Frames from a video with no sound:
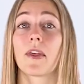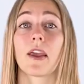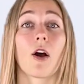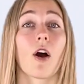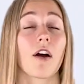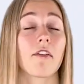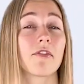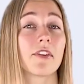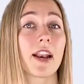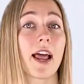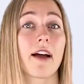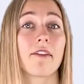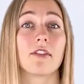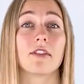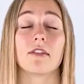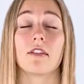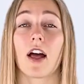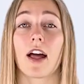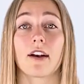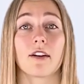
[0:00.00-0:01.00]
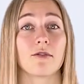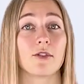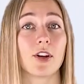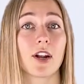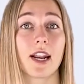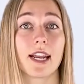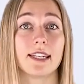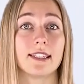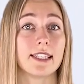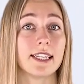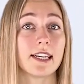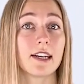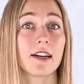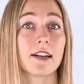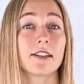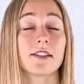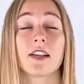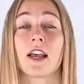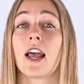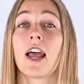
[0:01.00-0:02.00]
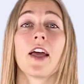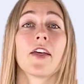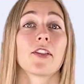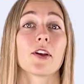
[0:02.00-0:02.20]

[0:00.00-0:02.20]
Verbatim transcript: They often have a lot of good ideas,